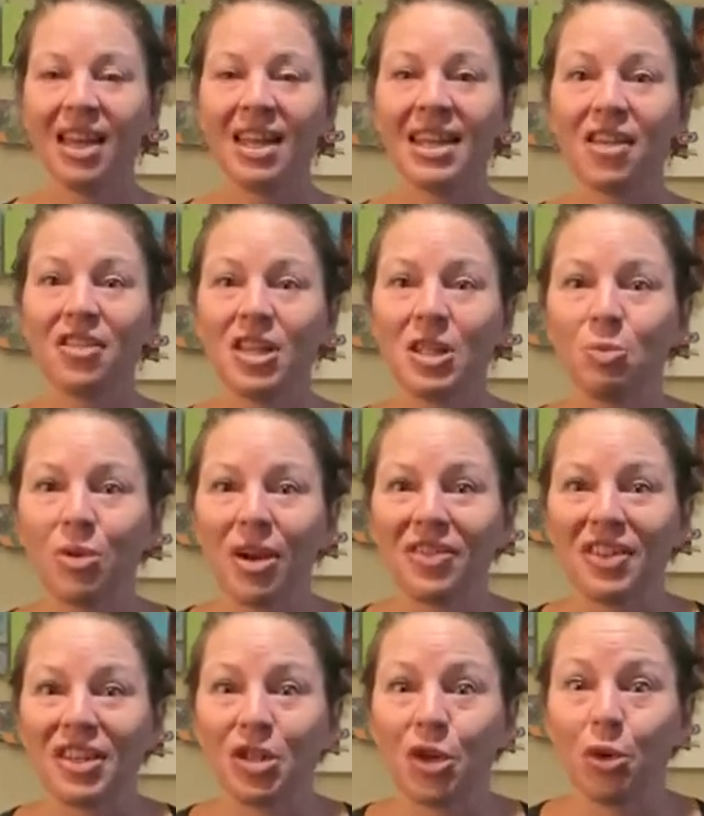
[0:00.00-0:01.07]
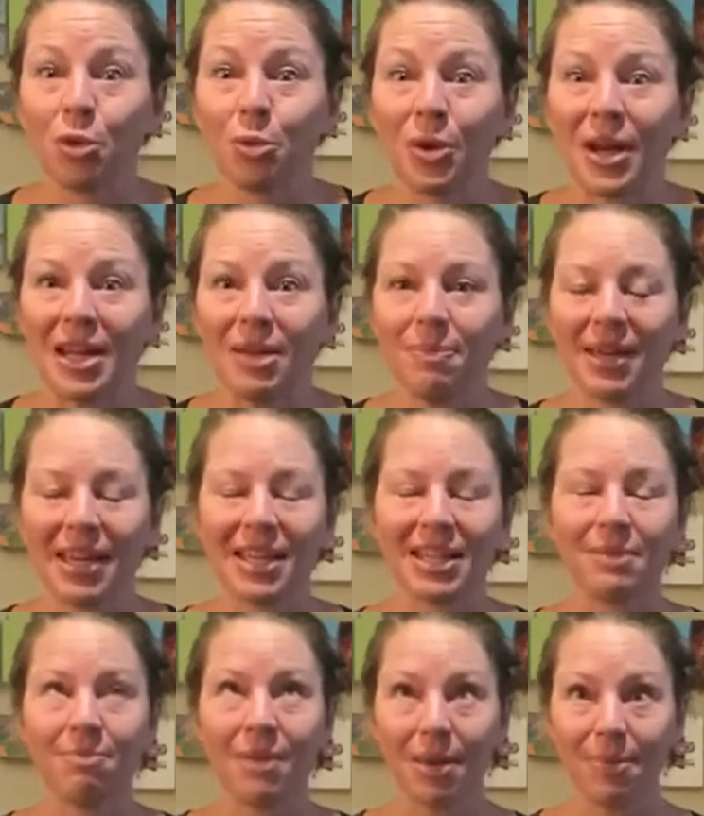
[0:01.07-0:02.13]
Now this breath is great because
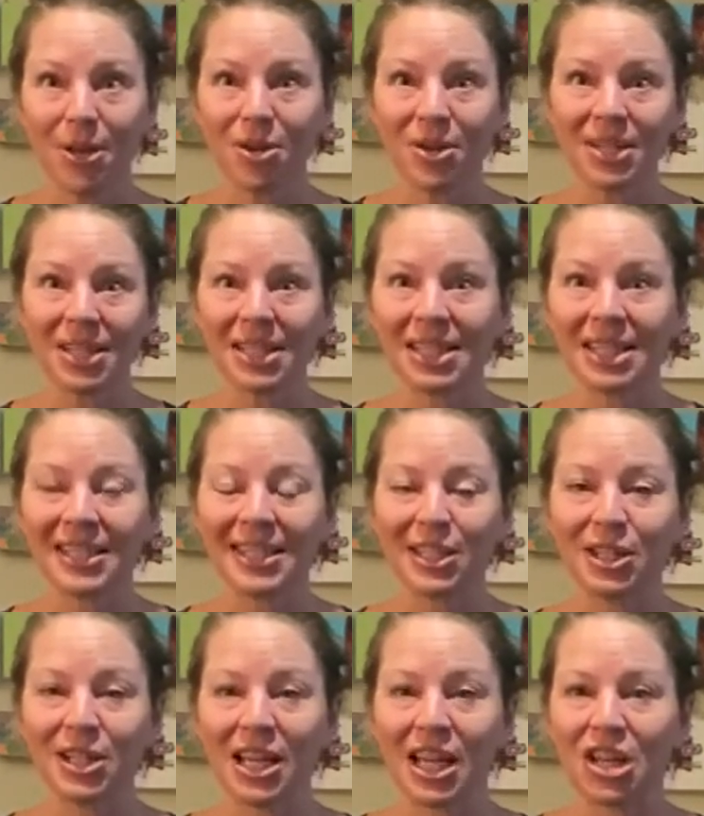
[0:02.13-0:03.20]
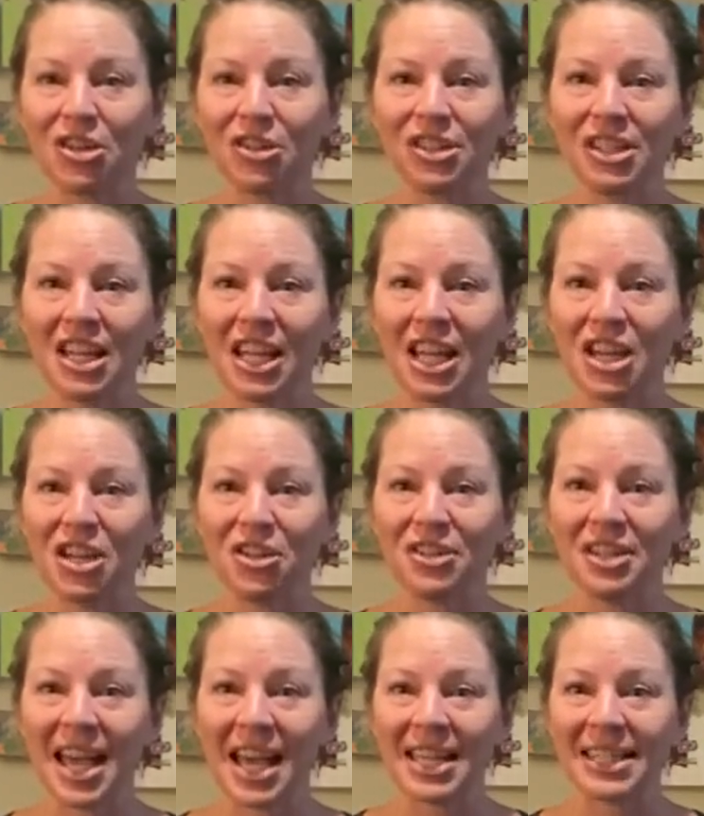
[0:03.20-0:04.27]
maybe you're in distance learning and you're sitting at your
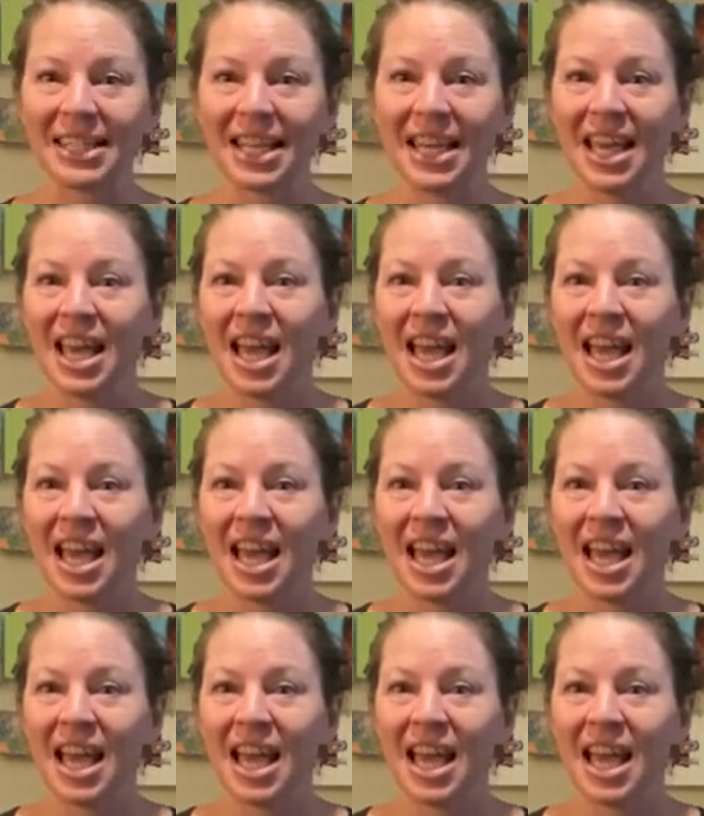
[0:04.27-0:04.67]
desk